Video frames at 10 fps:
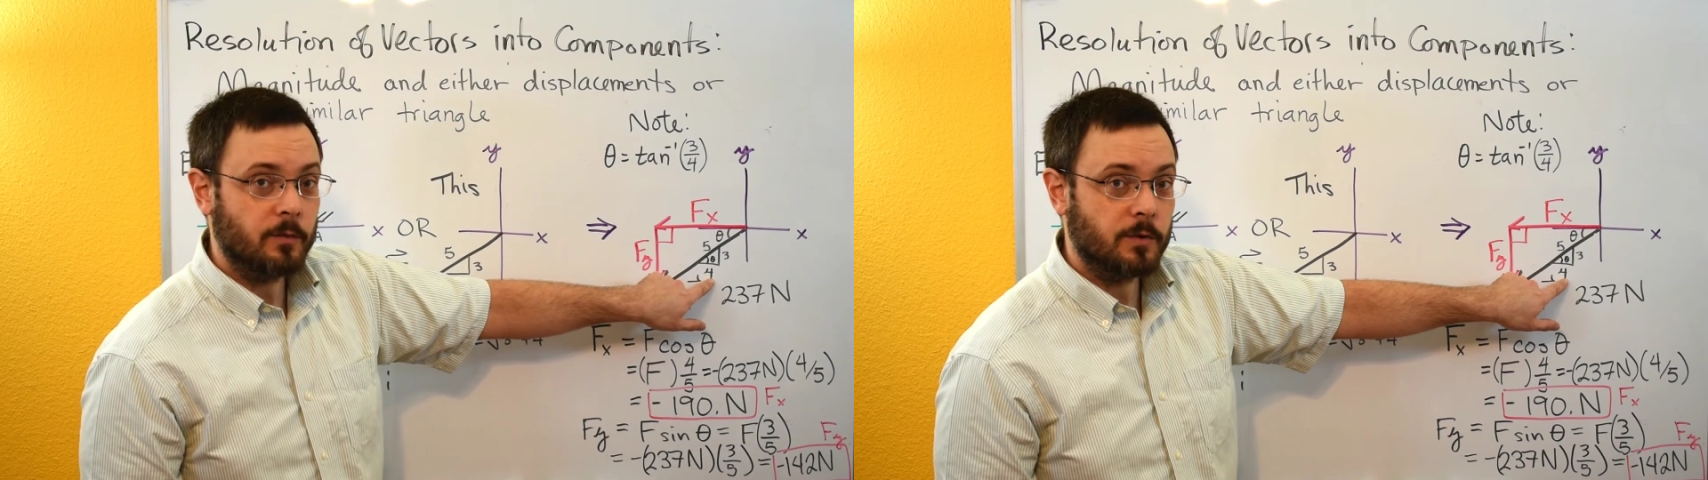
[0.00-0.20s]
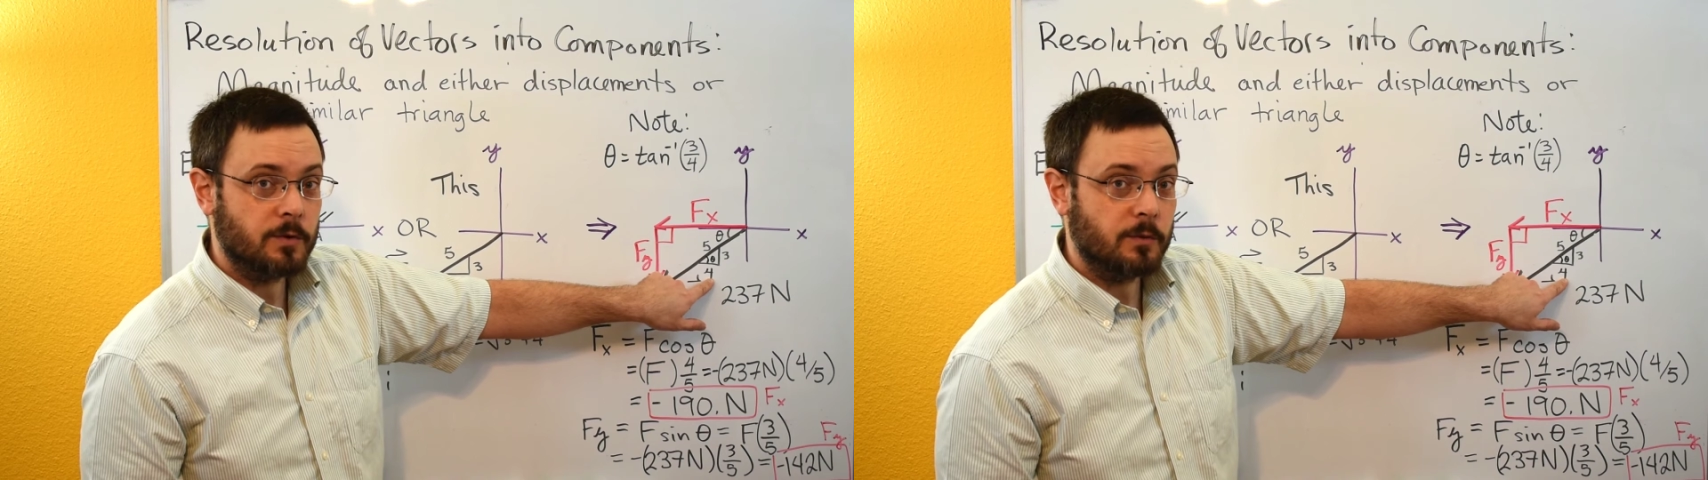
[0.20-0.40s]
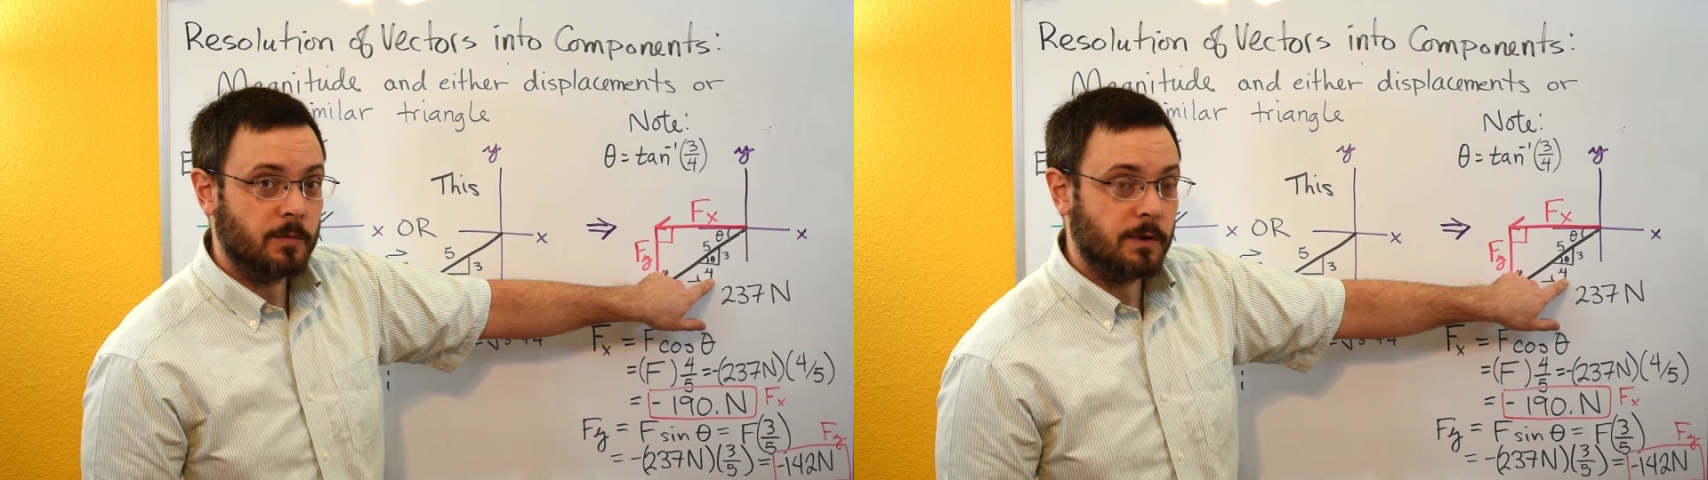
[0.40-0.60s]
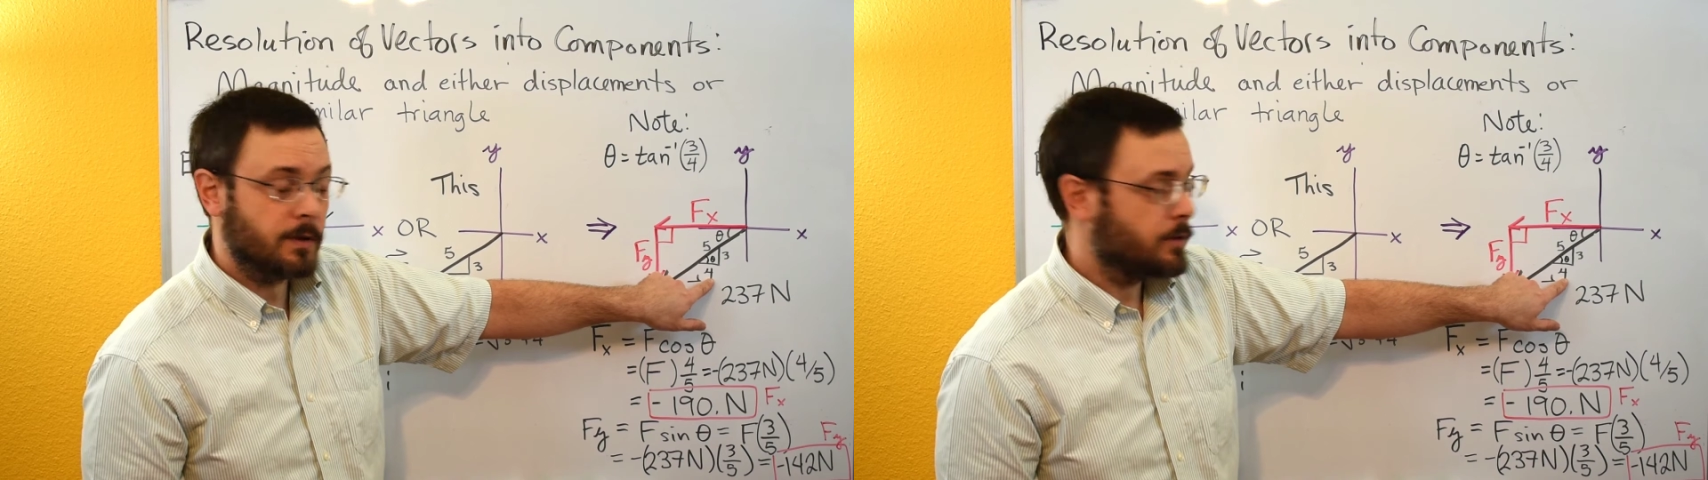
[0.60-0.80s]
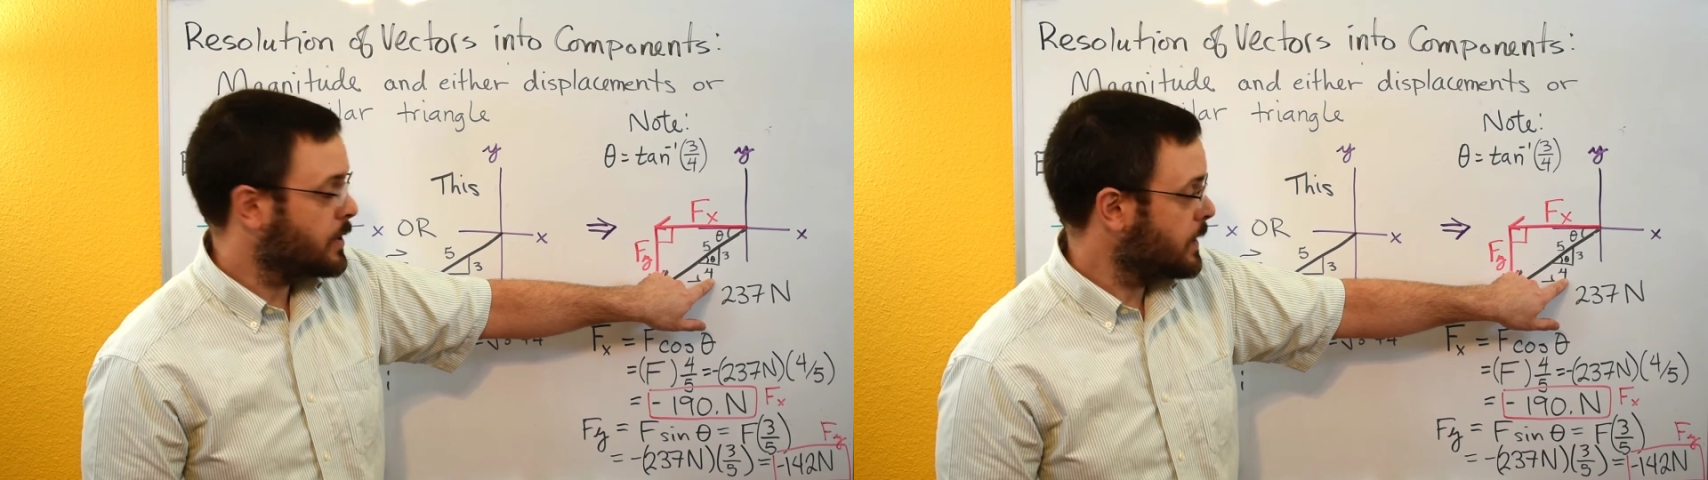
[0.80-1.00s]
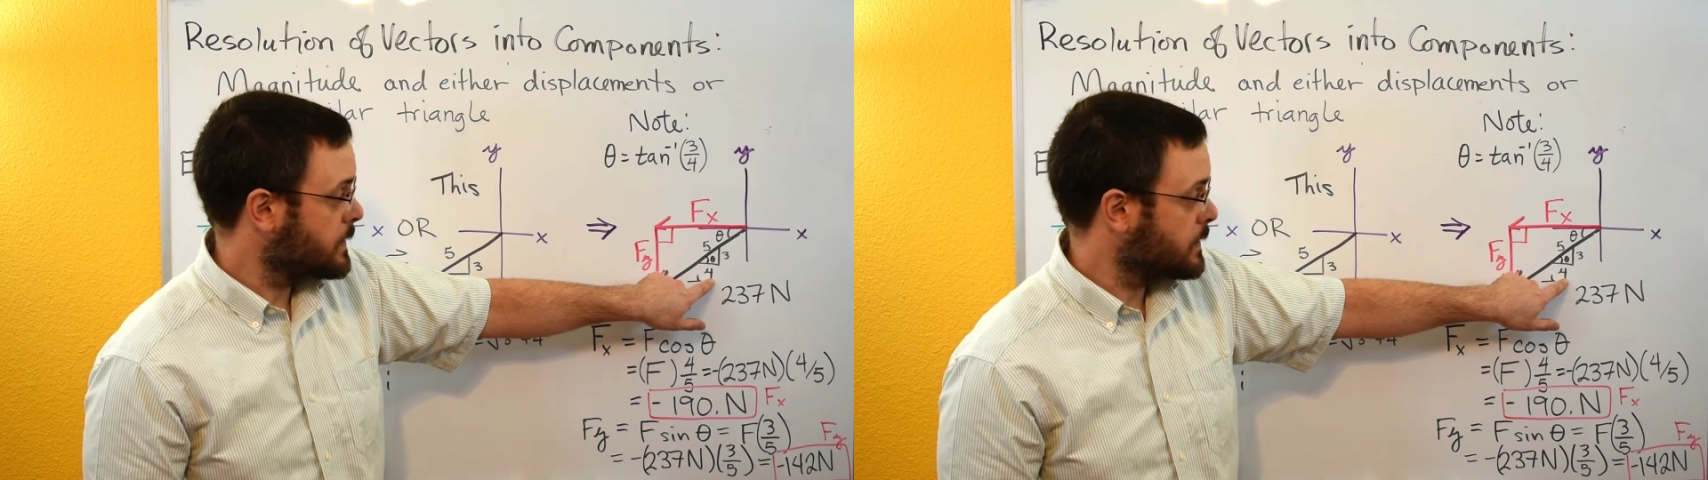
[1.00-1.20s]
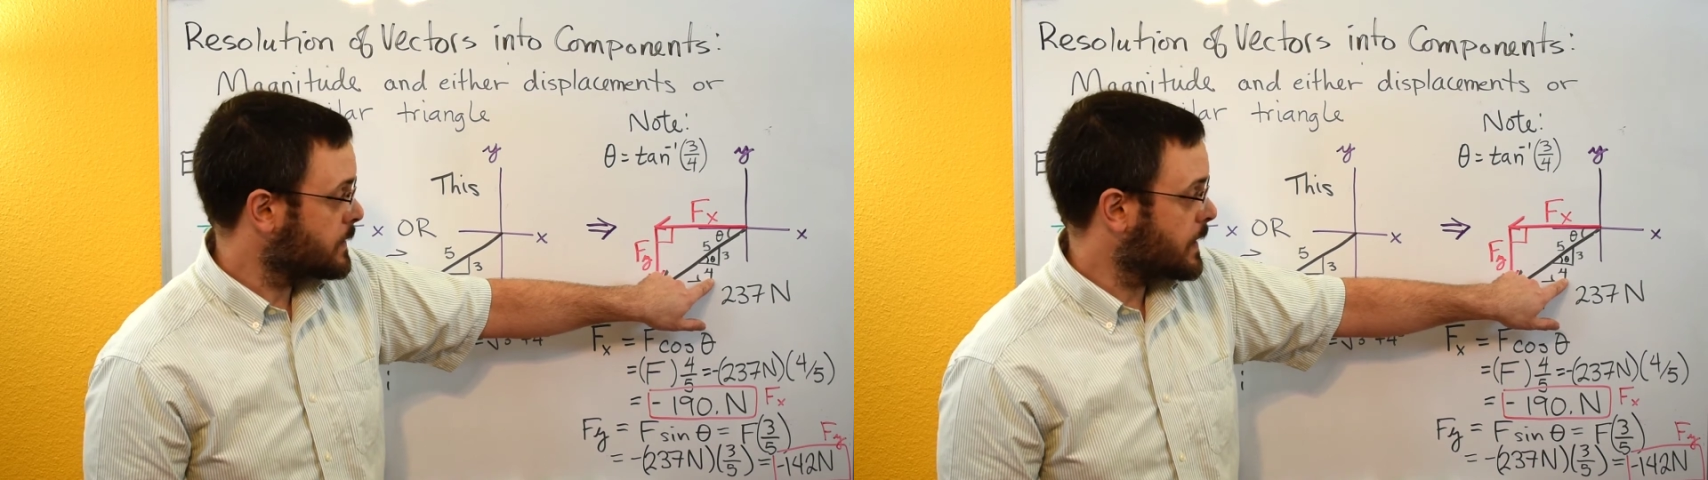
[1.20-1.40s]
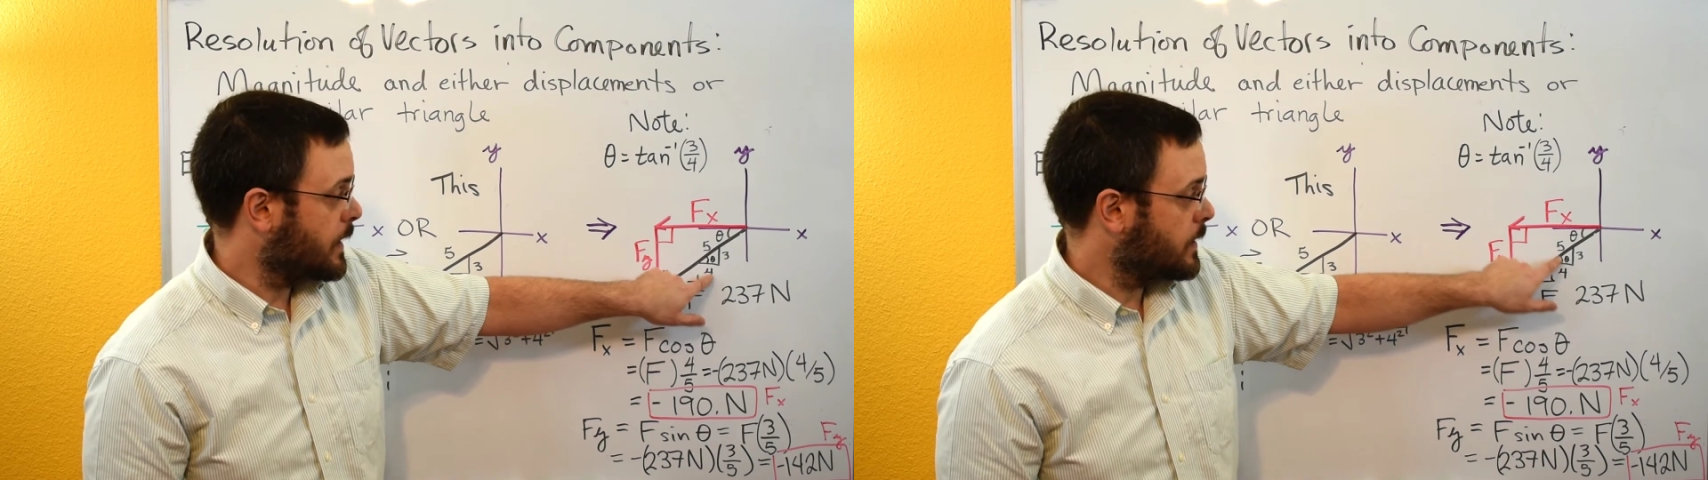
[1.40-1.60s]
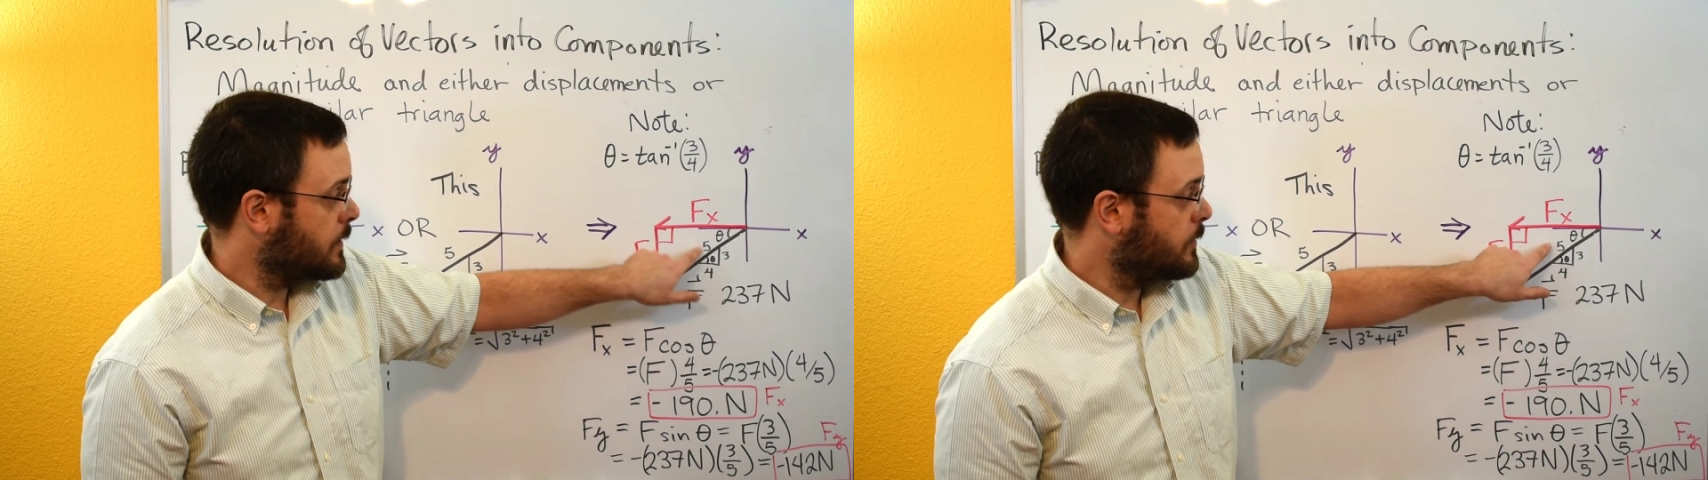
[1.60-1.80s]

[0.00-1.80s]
which would be the adjacent side,